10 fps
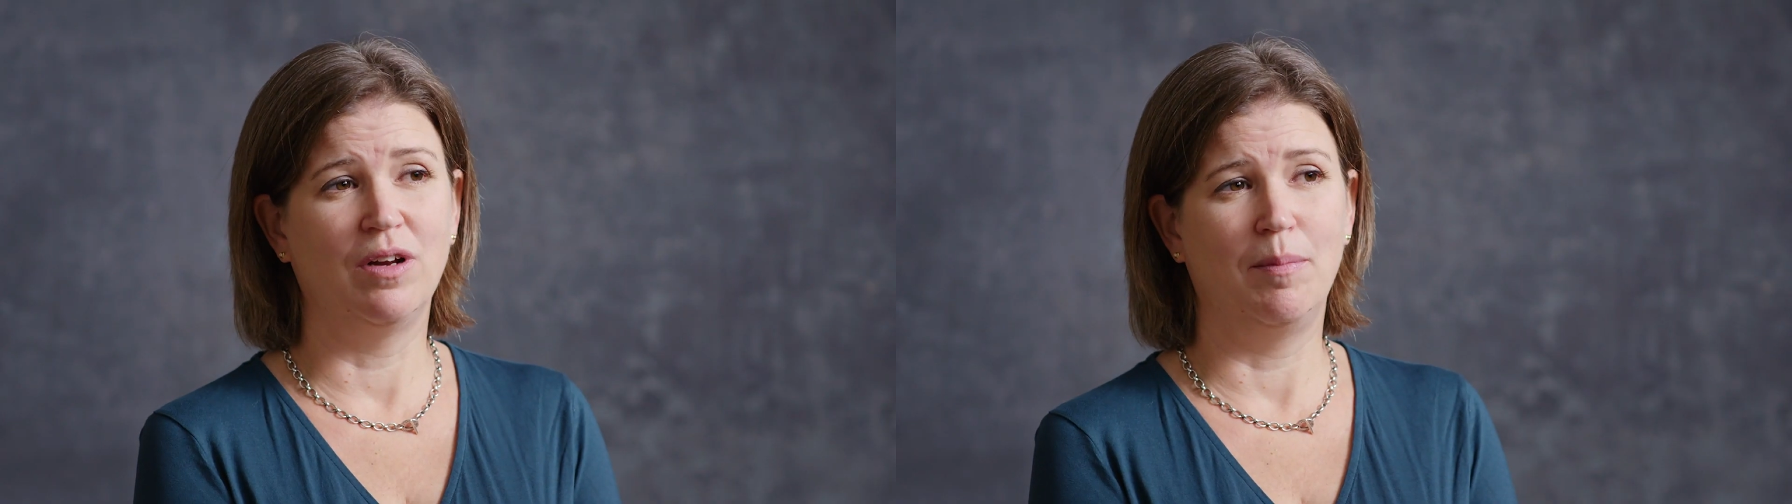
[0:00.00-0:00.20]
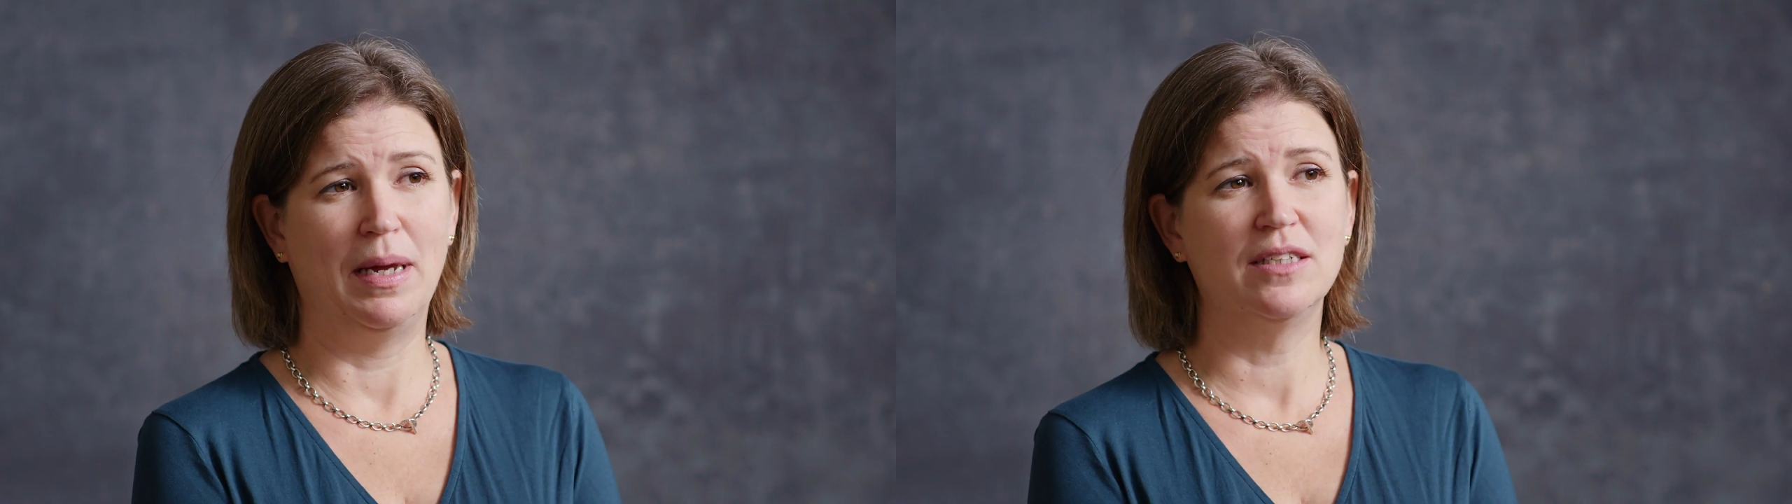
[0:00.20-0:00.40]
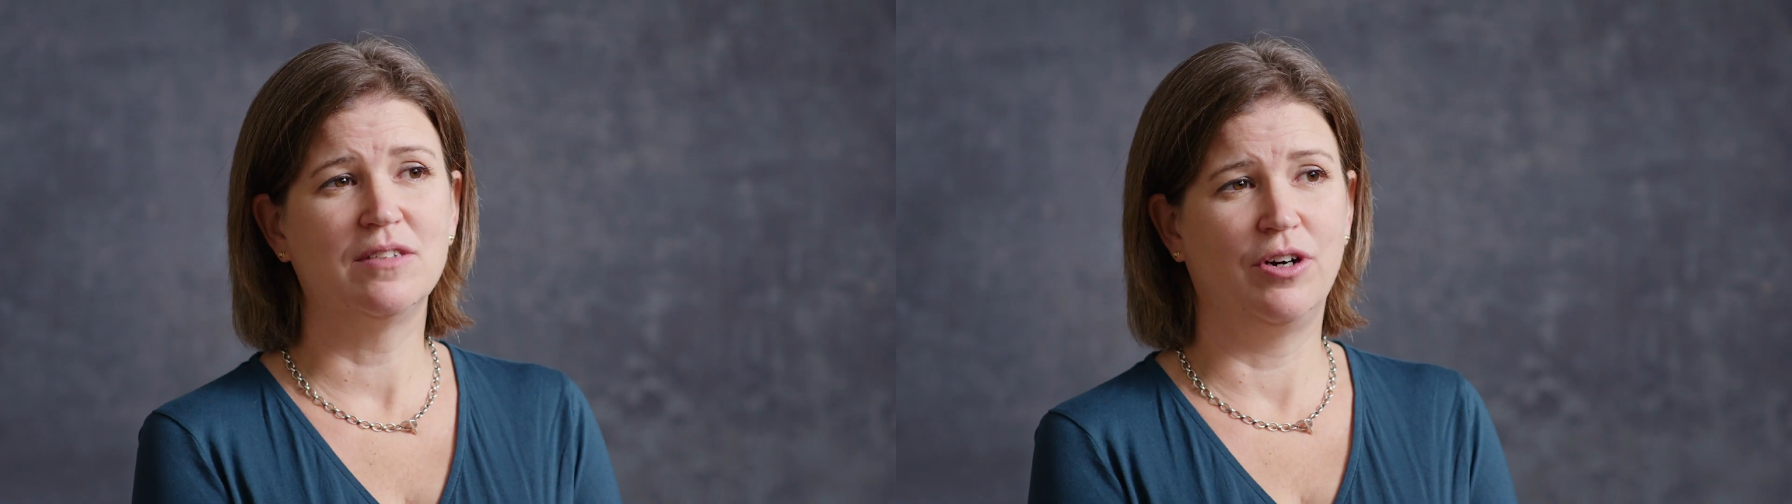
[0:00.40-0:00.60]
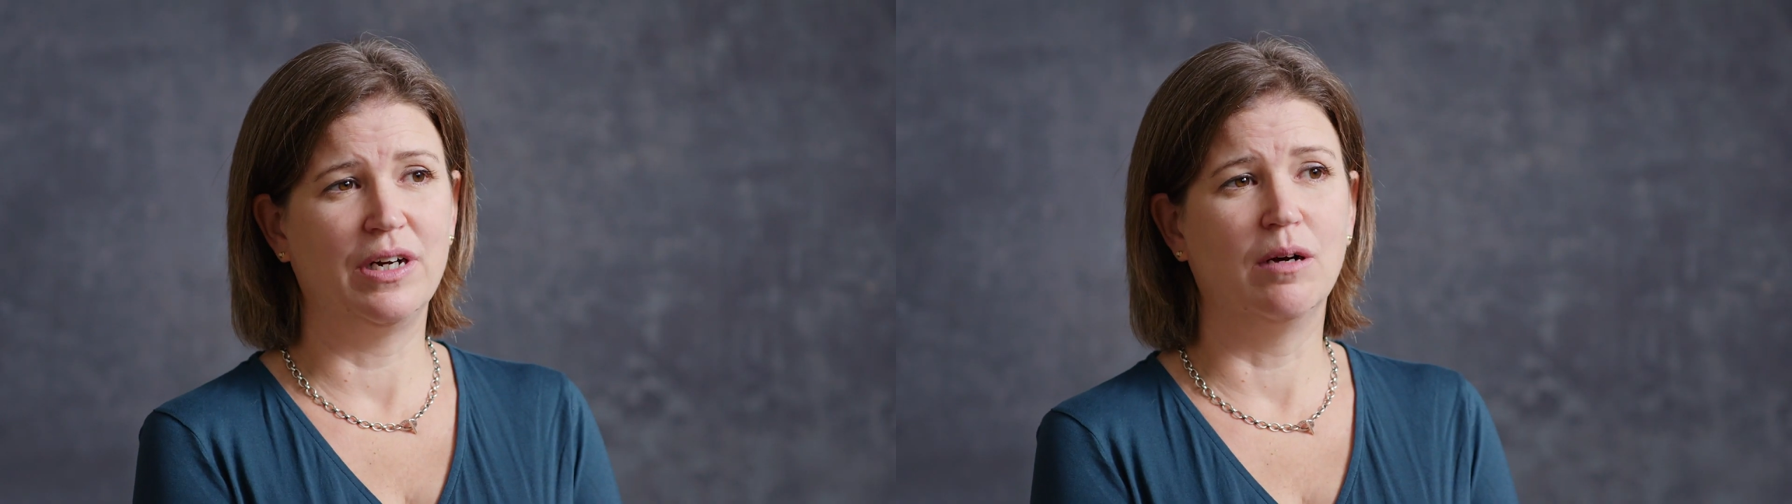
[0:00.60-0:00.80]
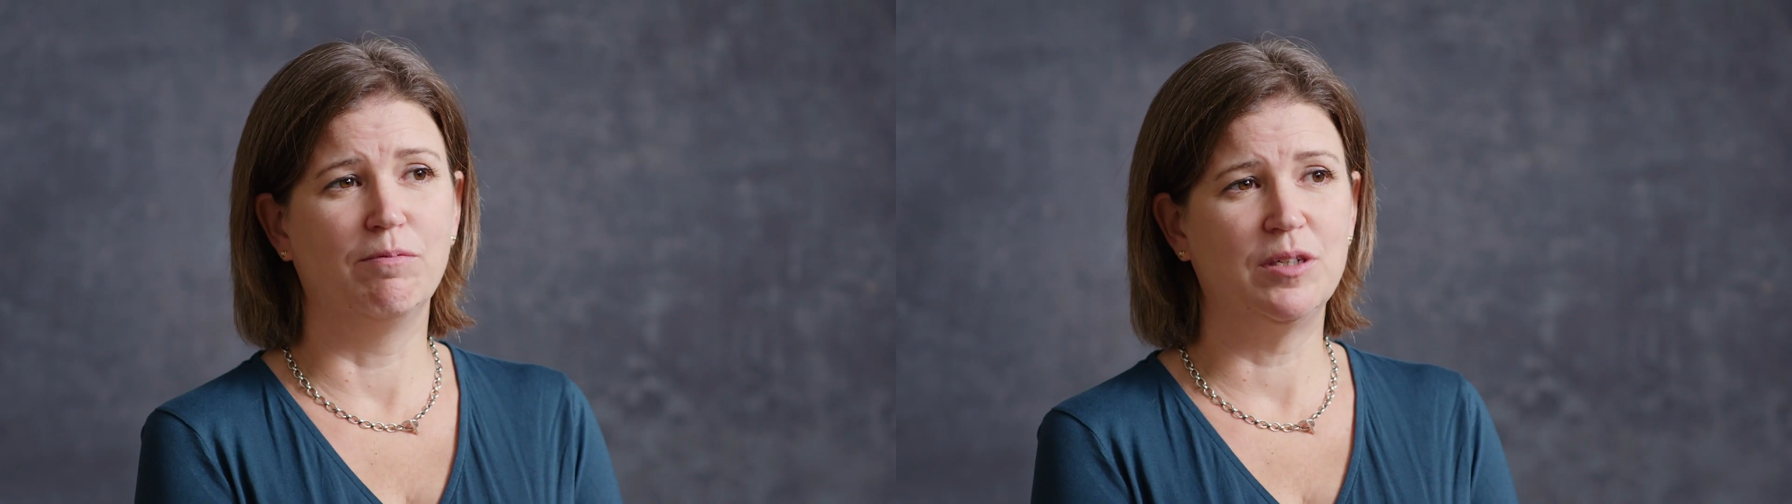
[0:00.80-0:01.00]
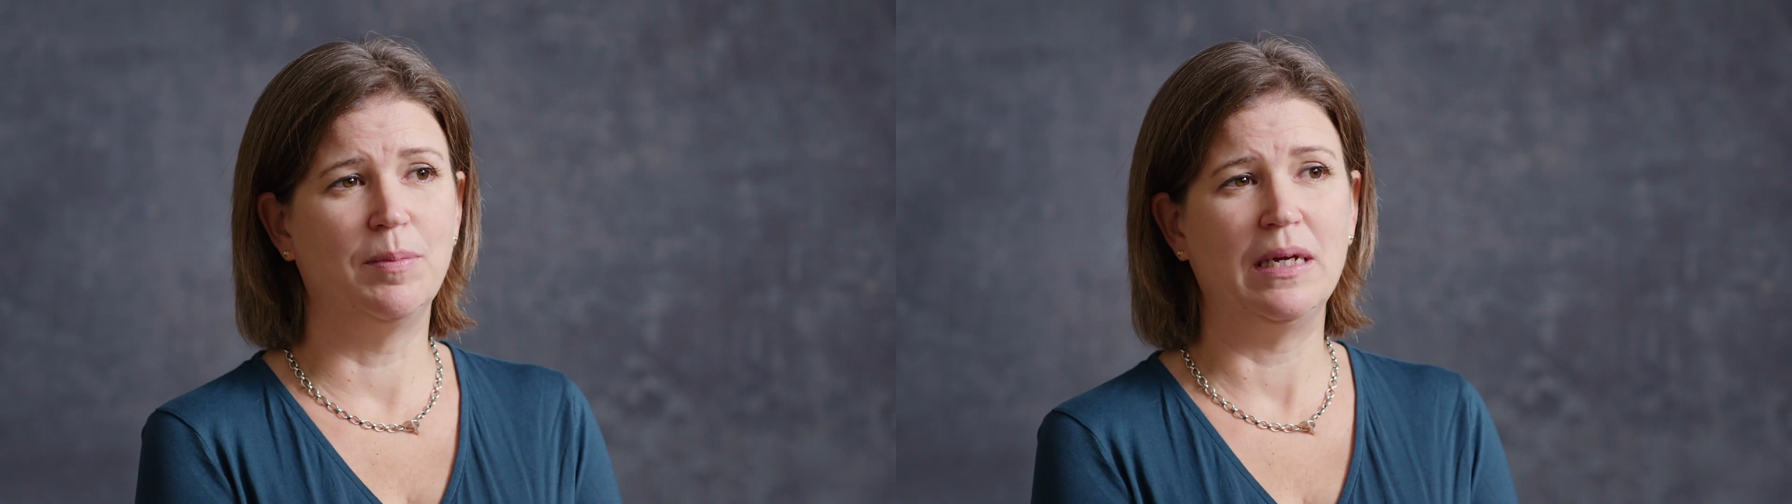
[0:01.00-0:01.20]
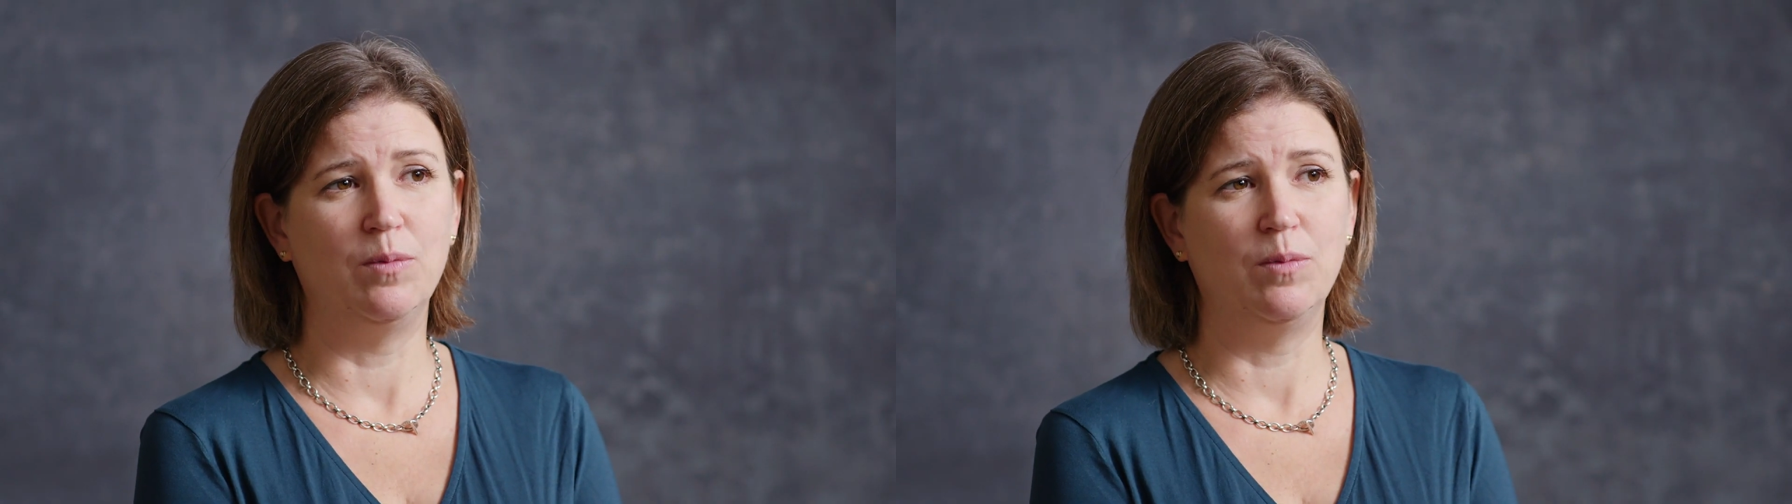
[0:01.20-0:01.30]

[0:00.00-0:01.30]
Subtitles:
lament very comfortably.